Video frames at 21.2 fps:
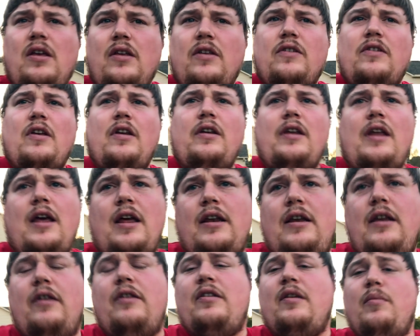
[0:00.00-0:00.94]
Sunday,
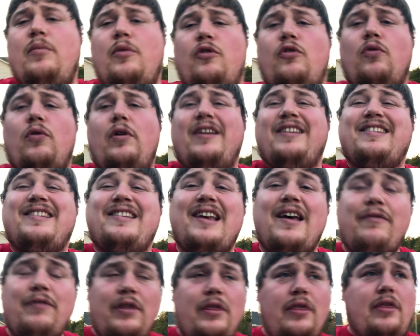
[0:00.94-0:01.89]
December
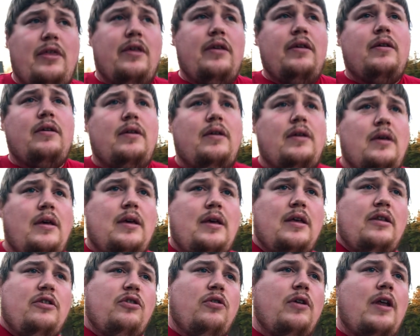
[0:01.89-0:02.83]
27th
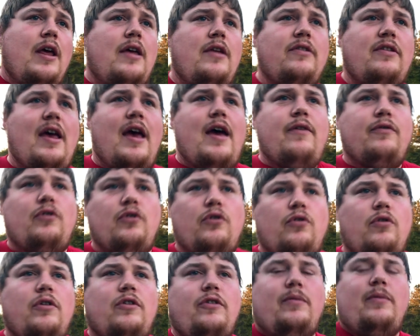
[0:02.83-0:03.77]
two days after
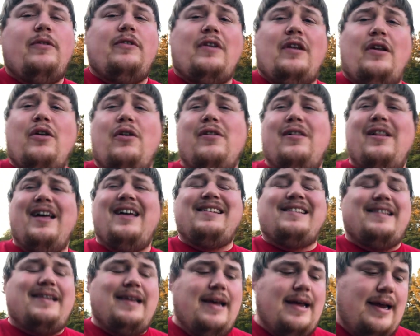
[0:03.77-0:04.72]
Christmas. I know the
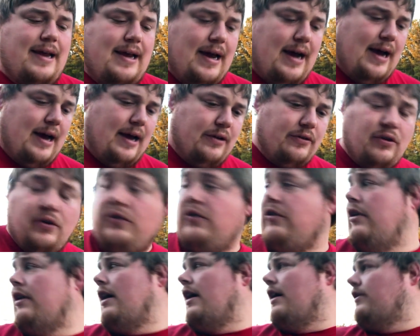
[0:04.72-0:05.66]
last day I talked to
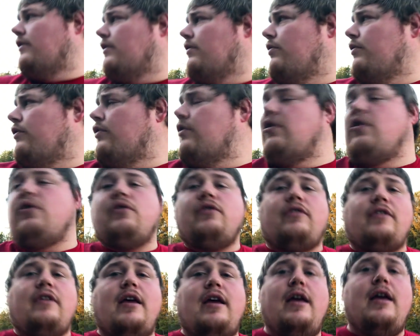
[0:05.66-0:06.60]
you guys, it was
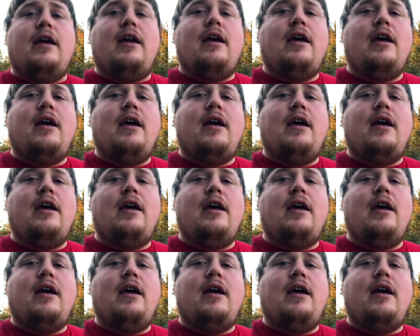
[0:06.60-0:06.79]
Thursday,